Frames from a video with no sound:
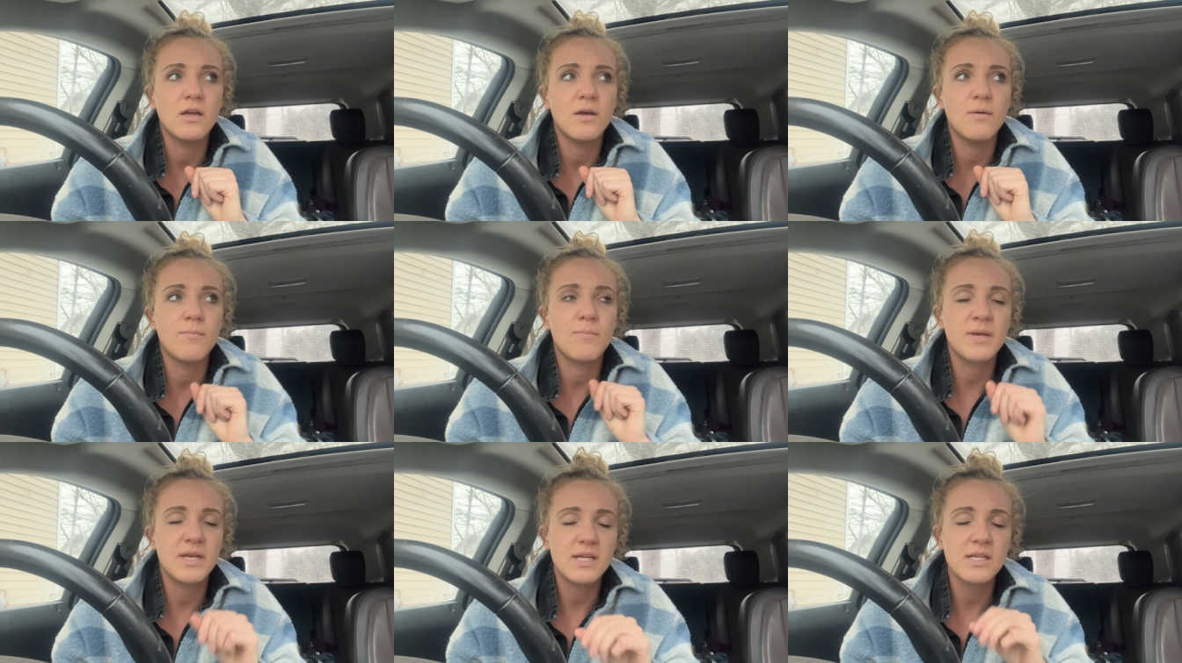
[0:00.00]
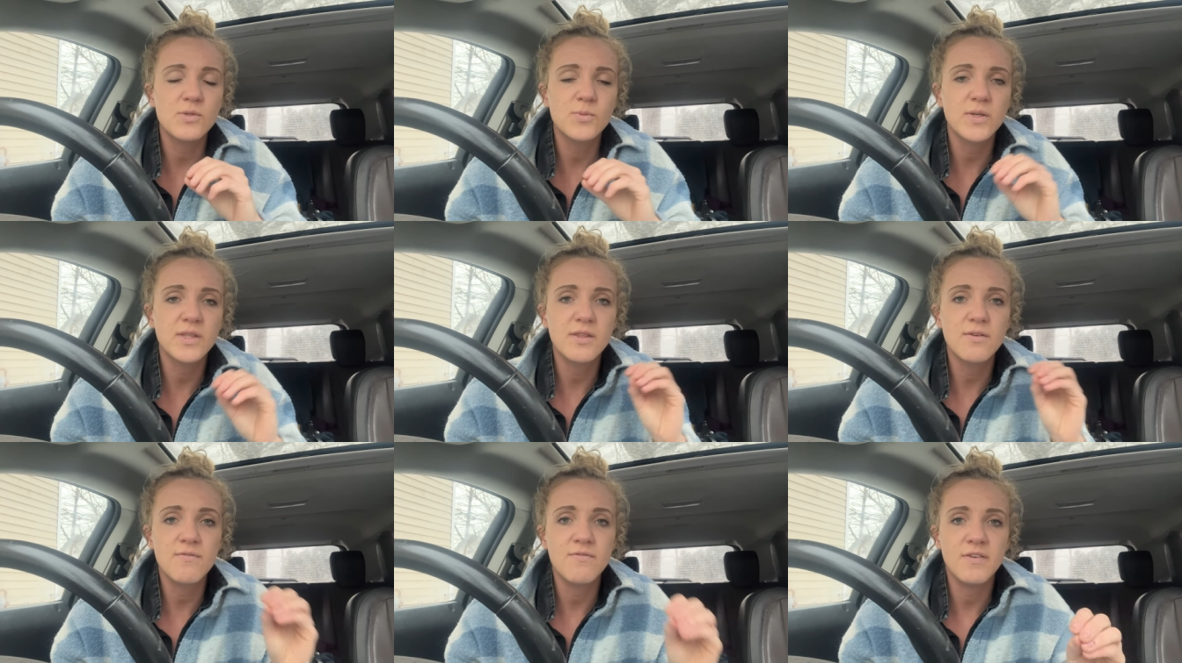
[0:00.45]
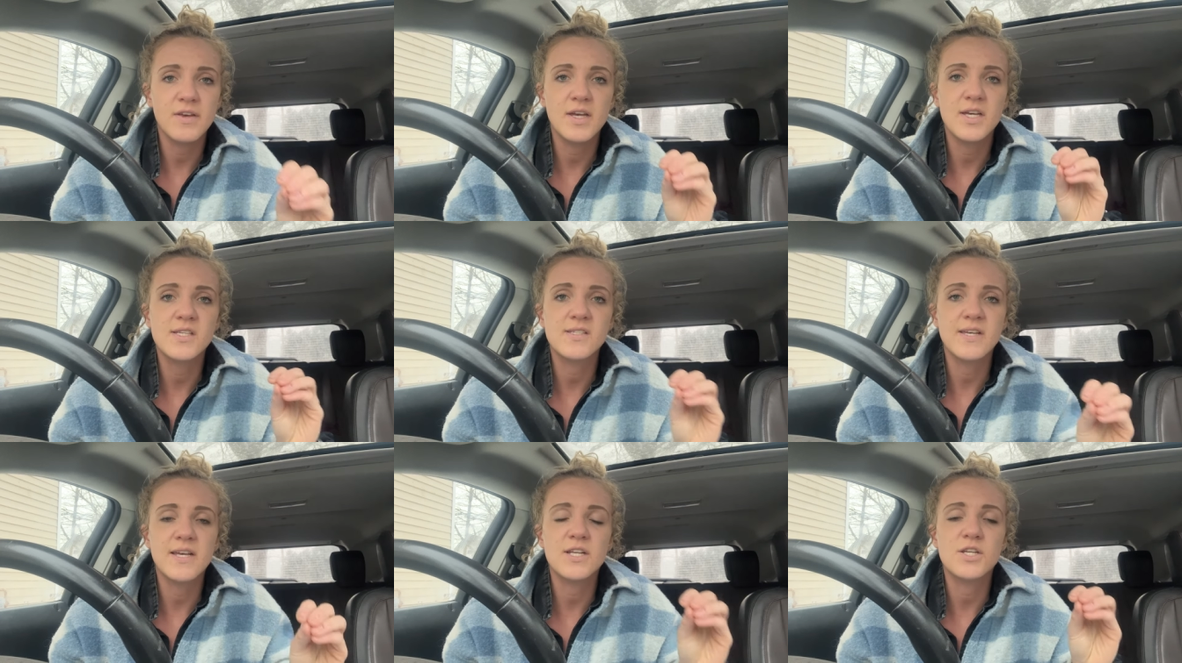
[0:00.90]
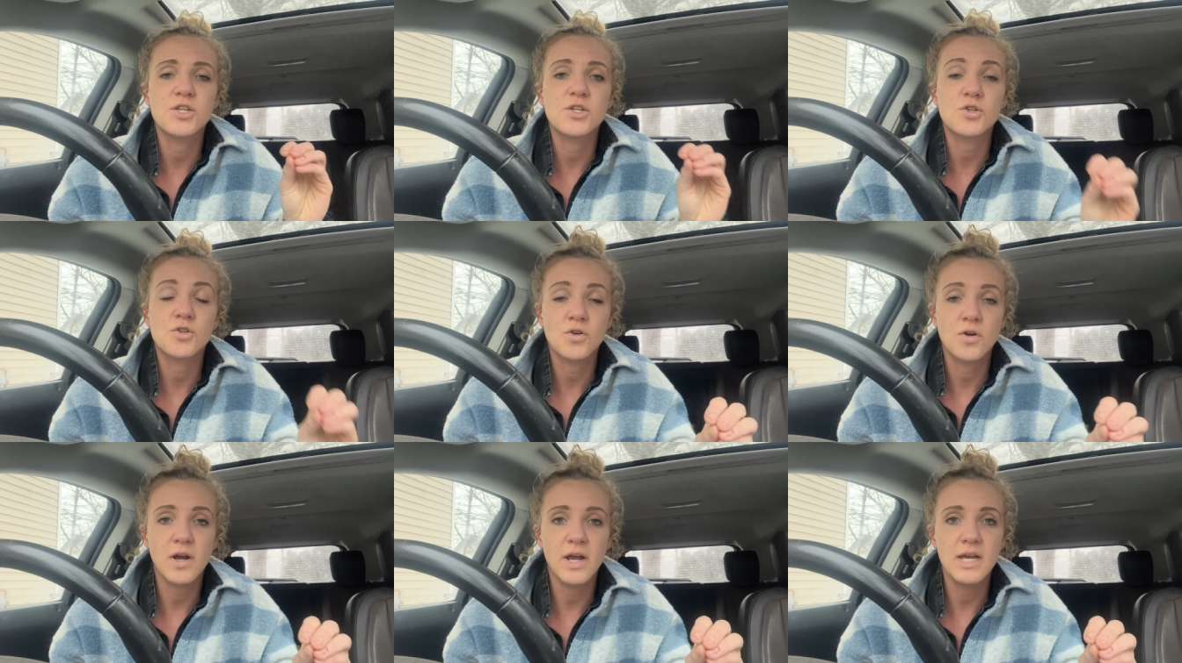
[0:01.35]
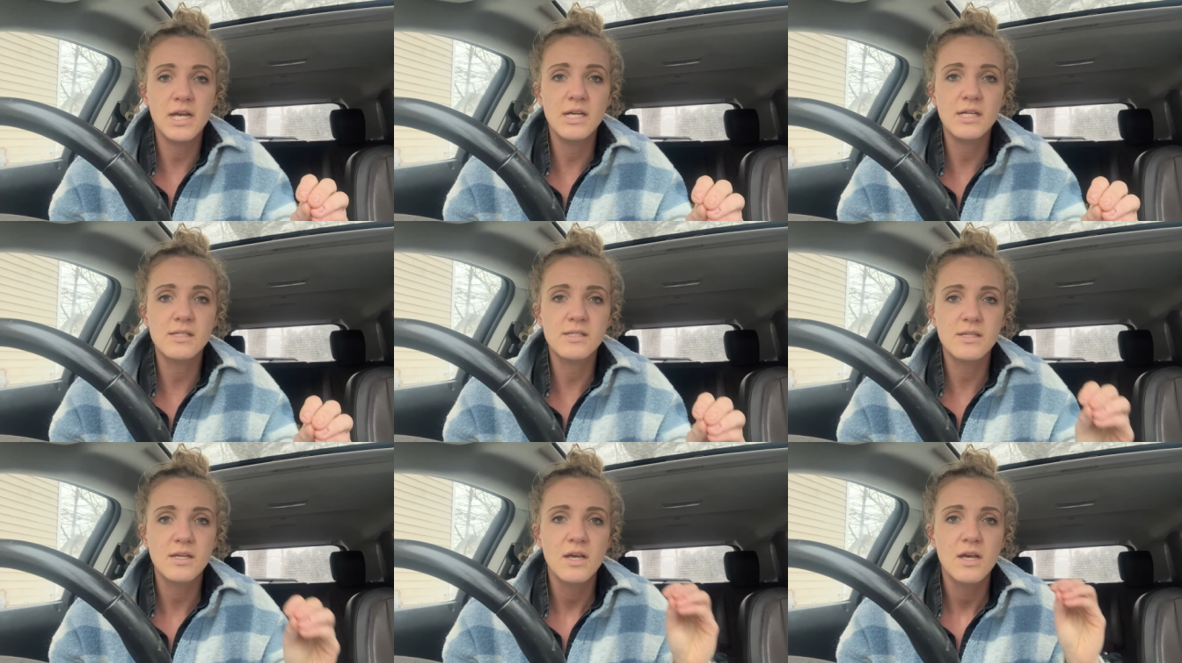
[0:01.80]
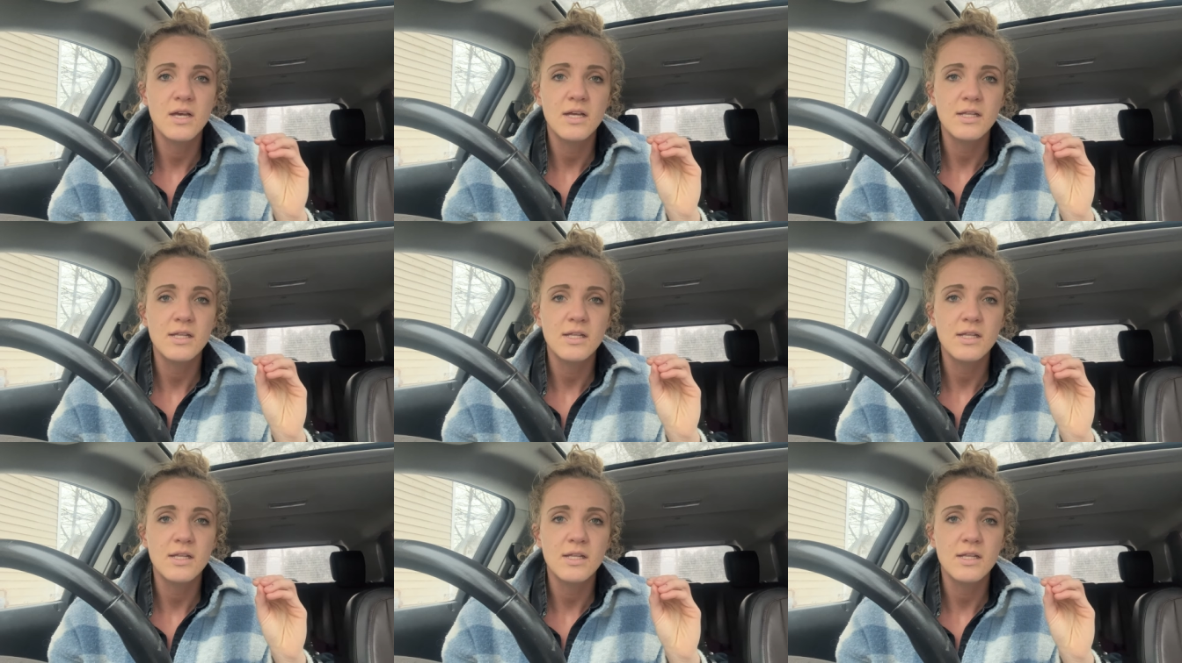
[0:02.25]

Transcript: bees with the V S H trait